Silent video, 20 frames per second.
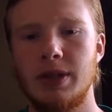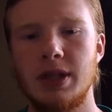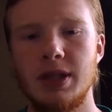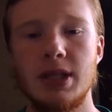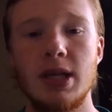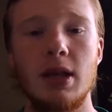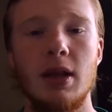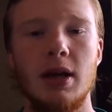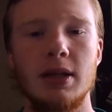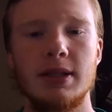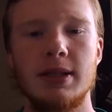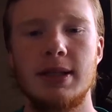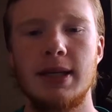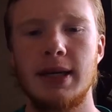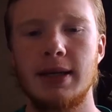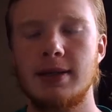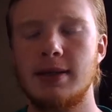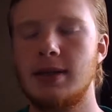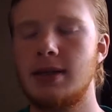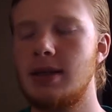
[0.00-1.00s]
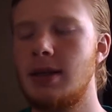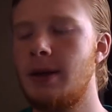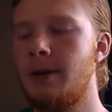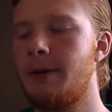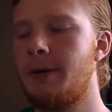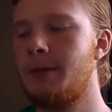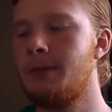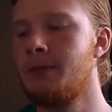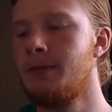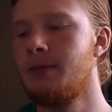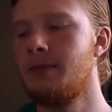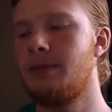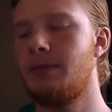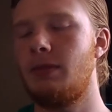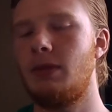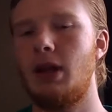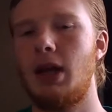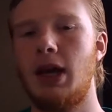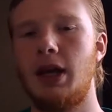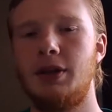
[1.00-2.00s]
since they lost to Texas.
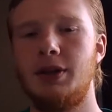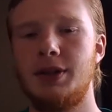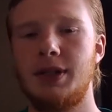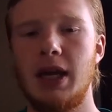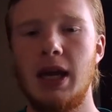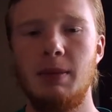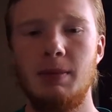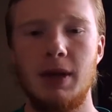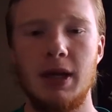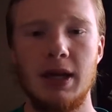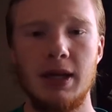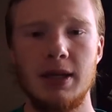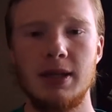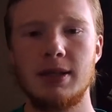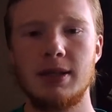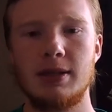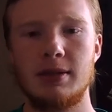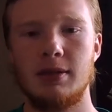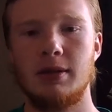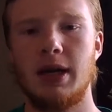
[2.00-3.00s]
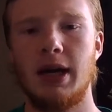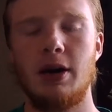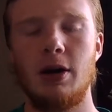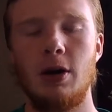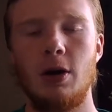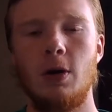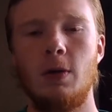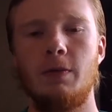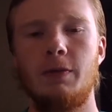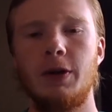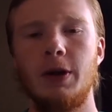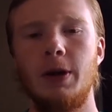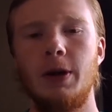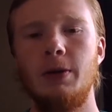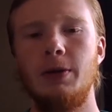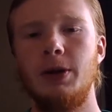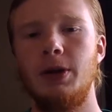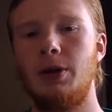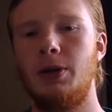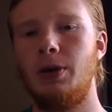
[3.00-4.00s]
And this game is at home for
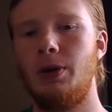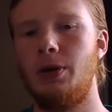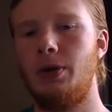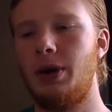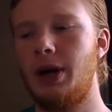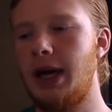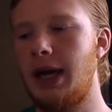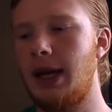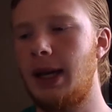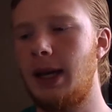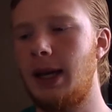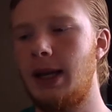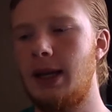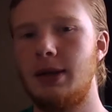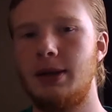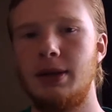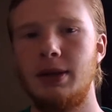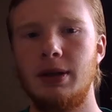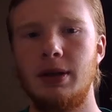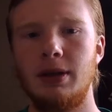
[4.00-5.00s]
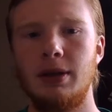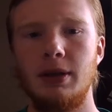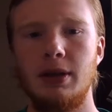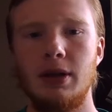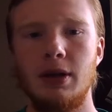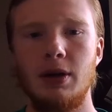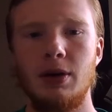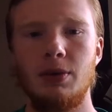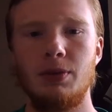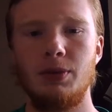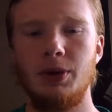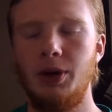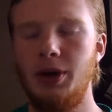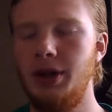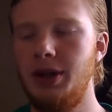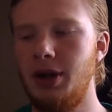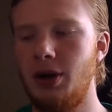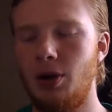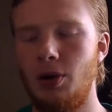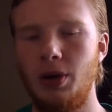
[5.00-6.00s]
OU, and you know,
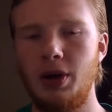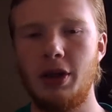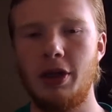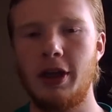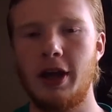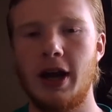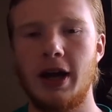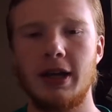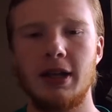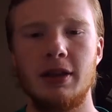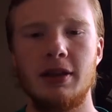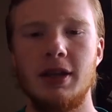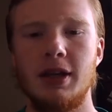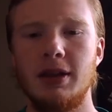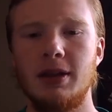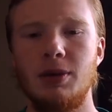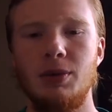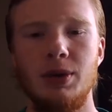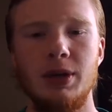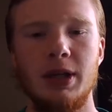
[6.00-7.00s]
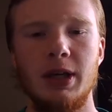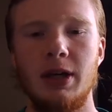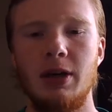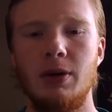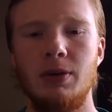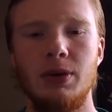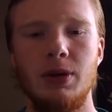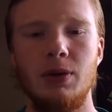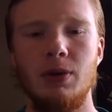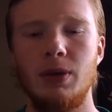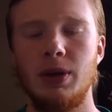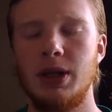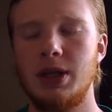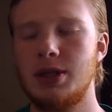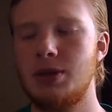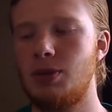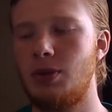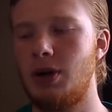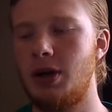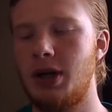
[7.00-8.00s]
really the only thing I can think that would get OU in
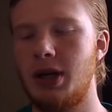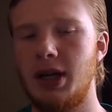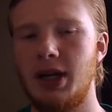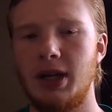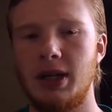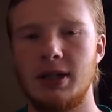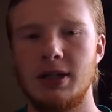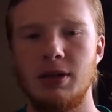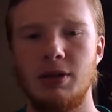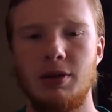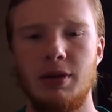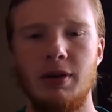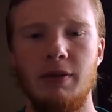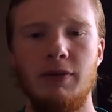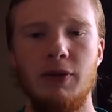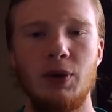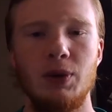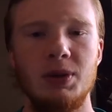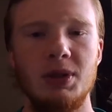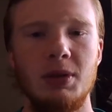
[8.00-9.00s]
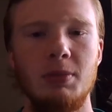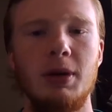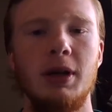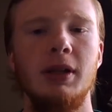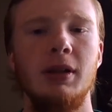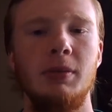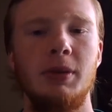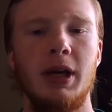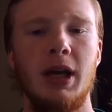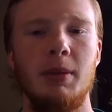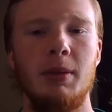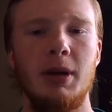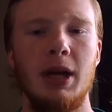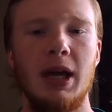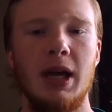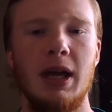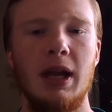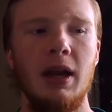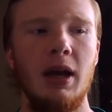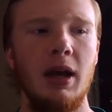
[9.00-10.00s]
this one is looking forward to the Bedlam game,
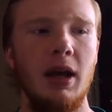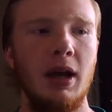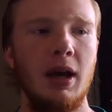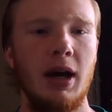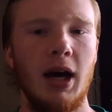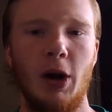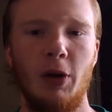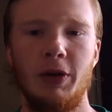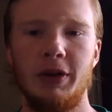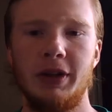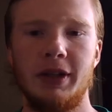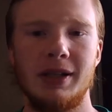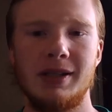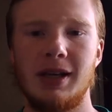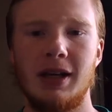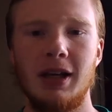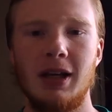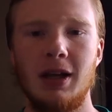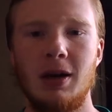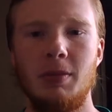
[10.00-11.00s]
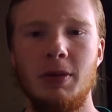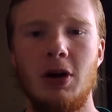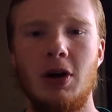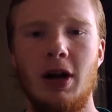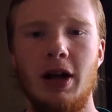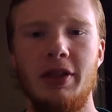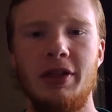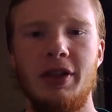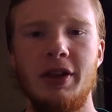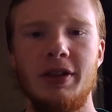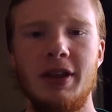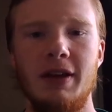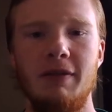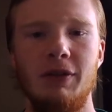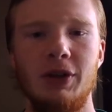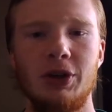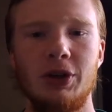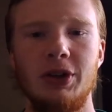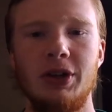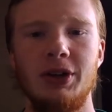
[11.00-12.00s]
and I don't think that's going to get them at all. I think
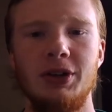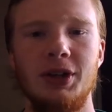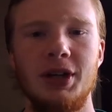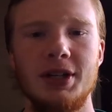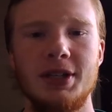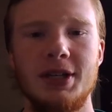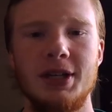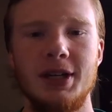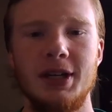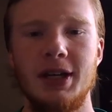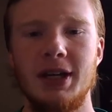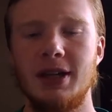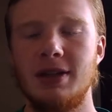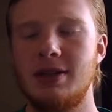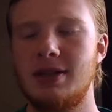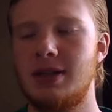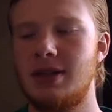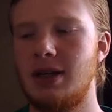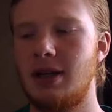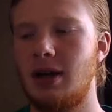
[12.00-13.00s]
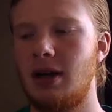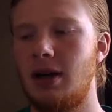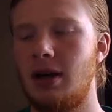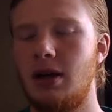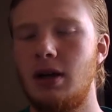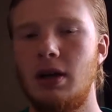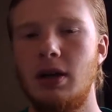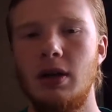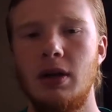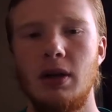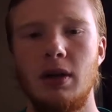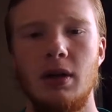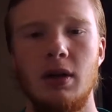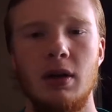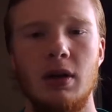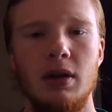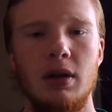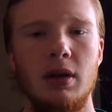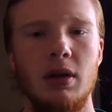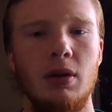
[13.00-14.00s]
they've learned their lesson against
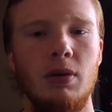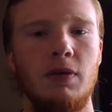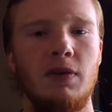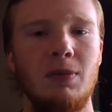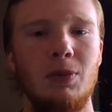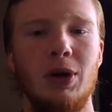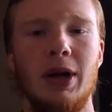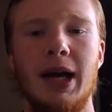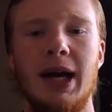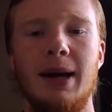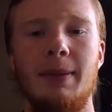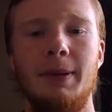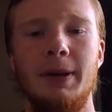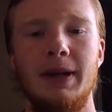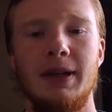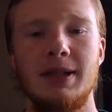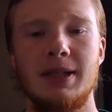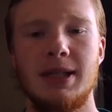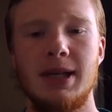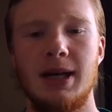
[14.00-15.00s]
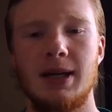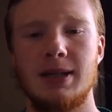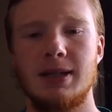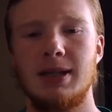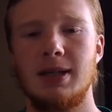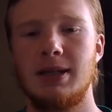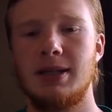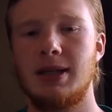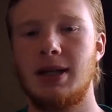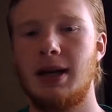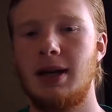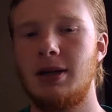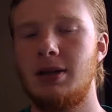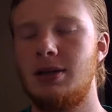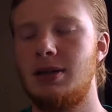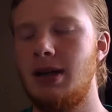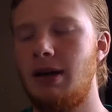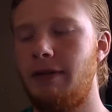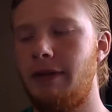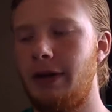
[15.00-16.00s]
from what happened against Texas, and I
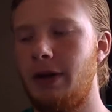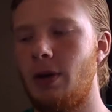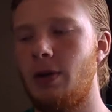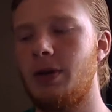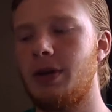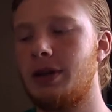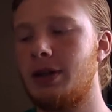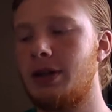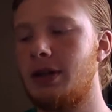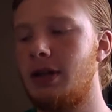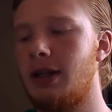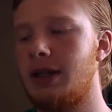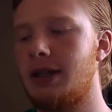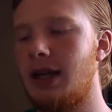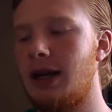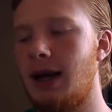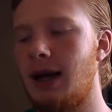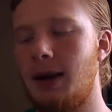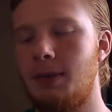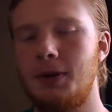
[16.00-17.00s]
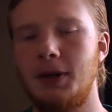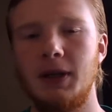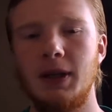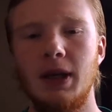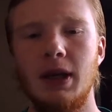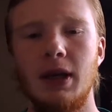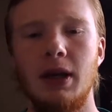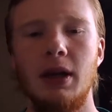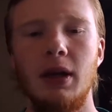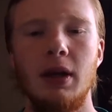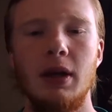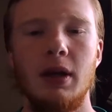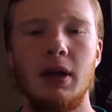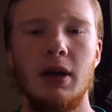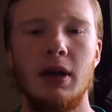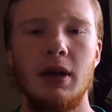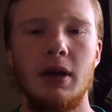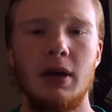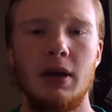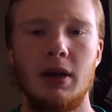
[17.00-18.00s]
definitely don't think they're going to let that happen again.
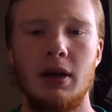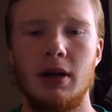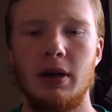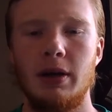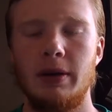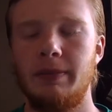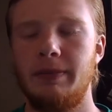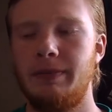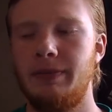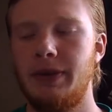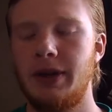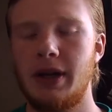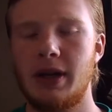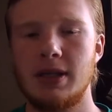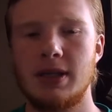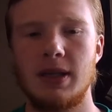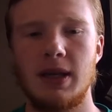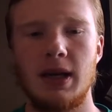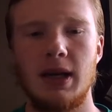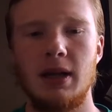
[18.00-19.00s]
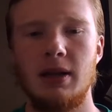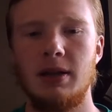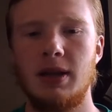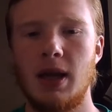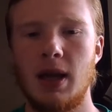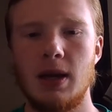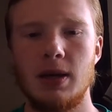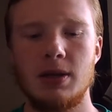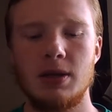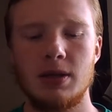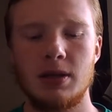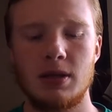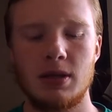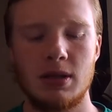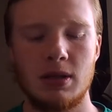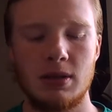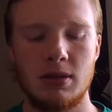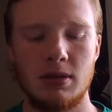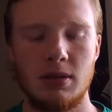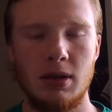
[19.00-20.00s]
Like I said,
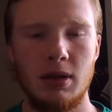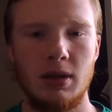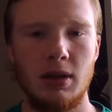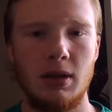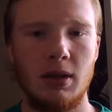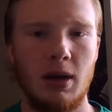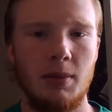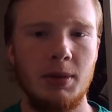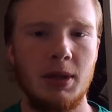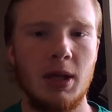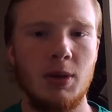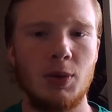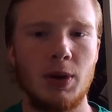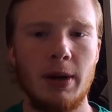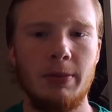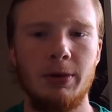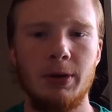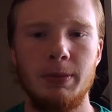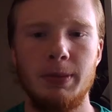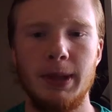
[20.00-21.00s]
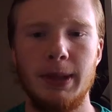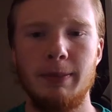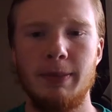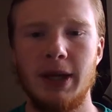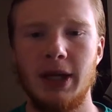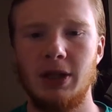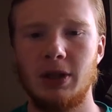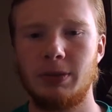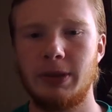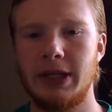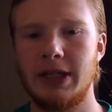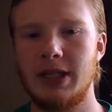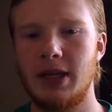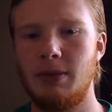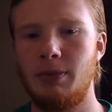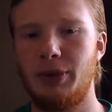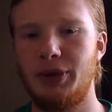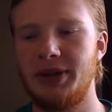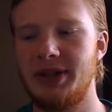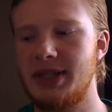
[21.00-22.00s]
they were able to beat Baylor by
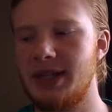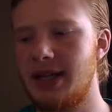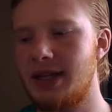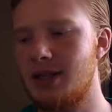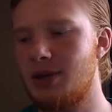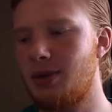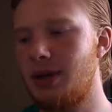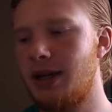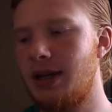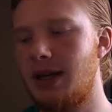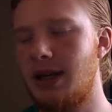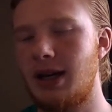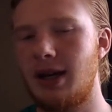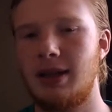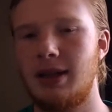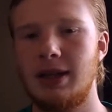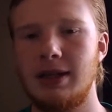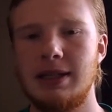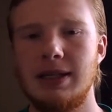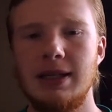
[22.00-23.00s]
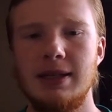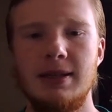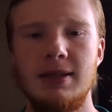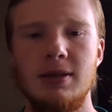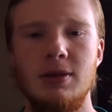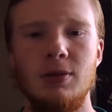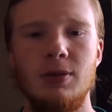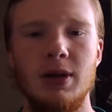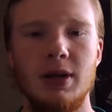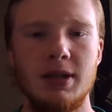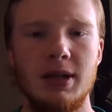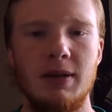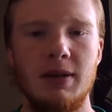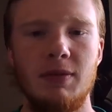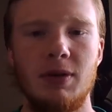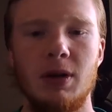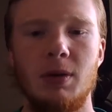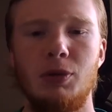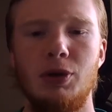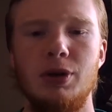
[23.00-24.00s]
10 points last week, and I think TCU doesn't
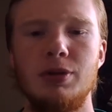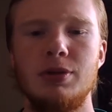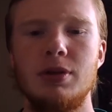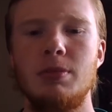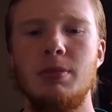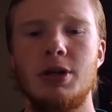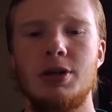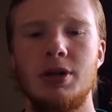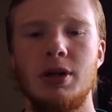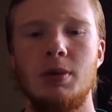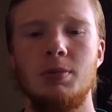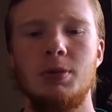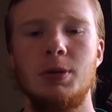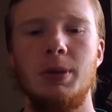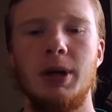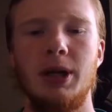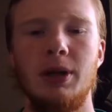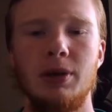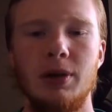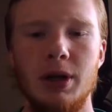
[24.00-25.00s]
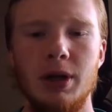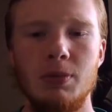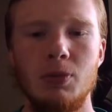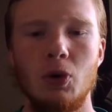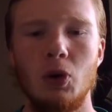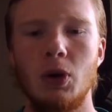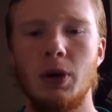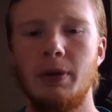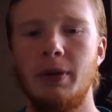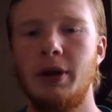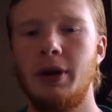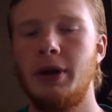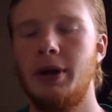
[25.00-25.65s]
even come close to measuring up to Baylor anymore.